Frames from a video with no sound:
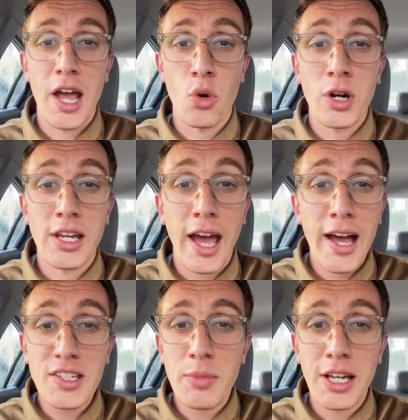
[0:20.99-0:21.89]
an
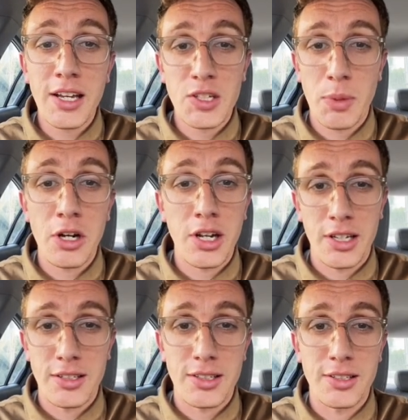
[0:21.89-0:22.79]
orgasmic
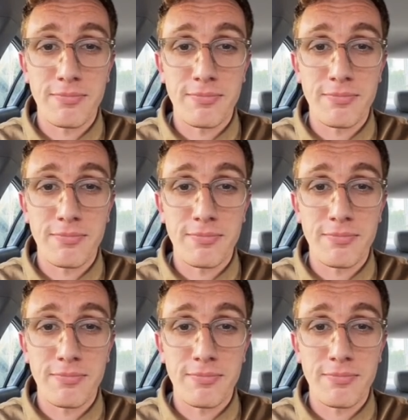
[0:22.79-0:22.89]
experience